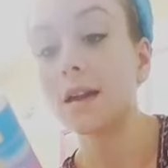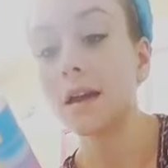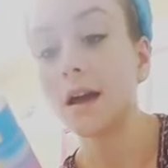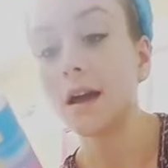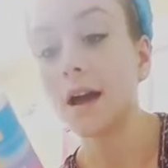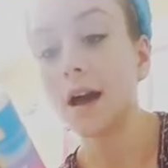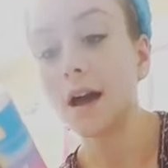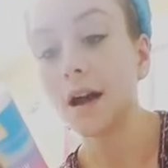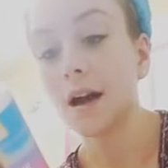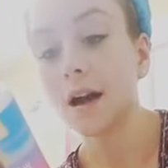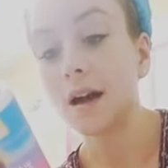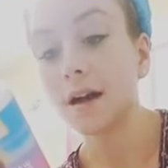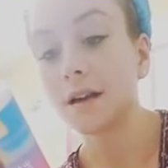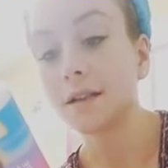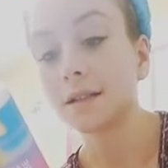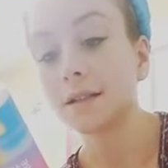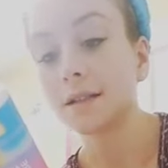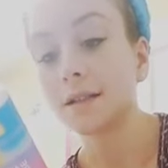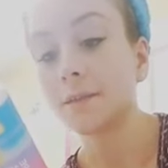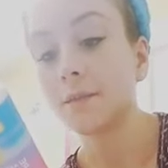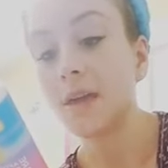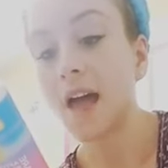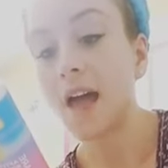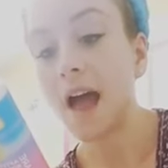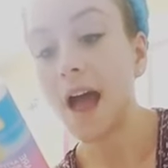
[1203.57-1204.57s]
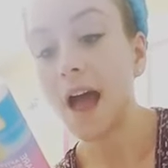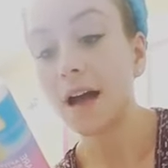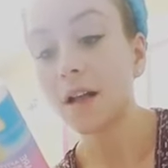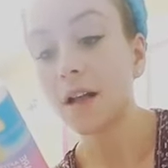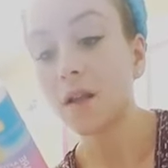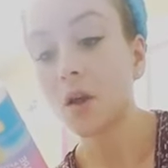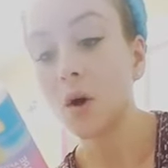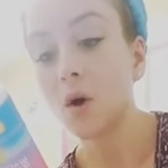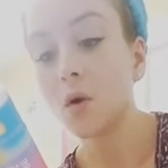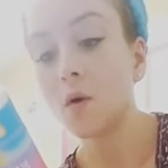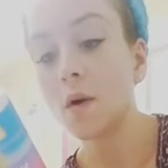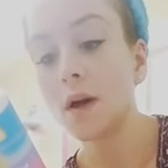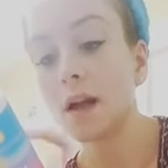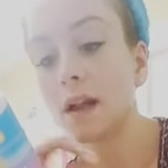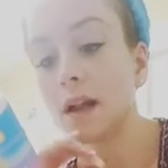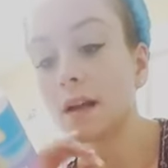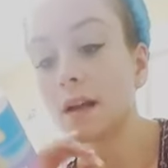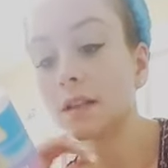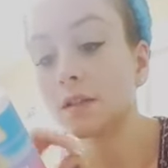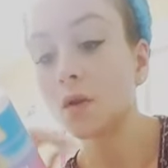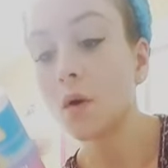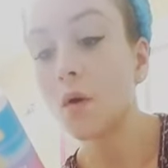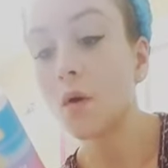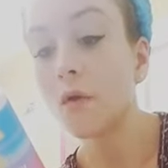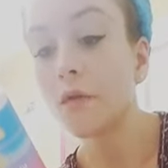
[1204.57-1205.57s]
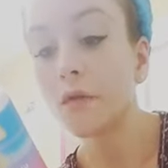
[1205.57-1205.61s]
it has aloe, it has no